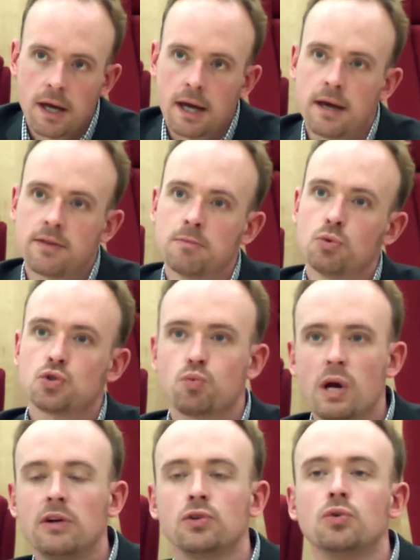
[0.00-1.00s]
uh, the most
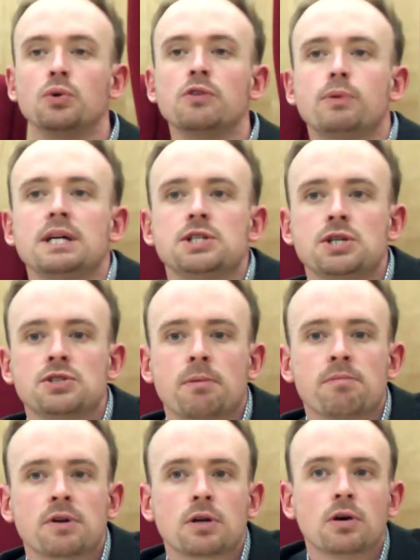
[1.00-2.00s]
well known of which is
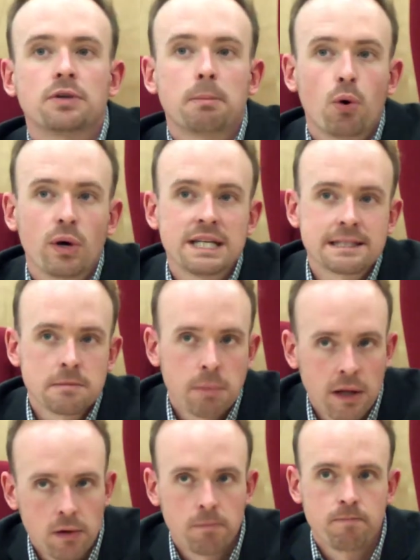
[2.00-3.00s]
something called a poison
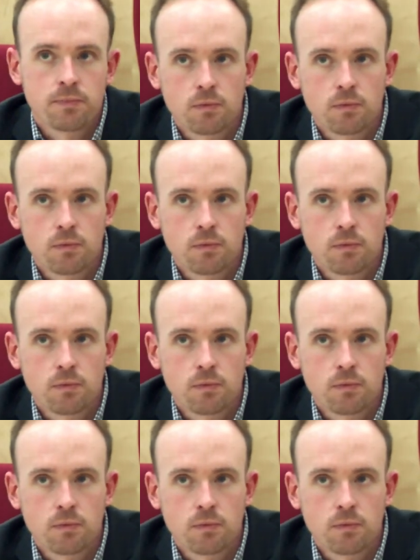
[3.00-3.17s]
pill,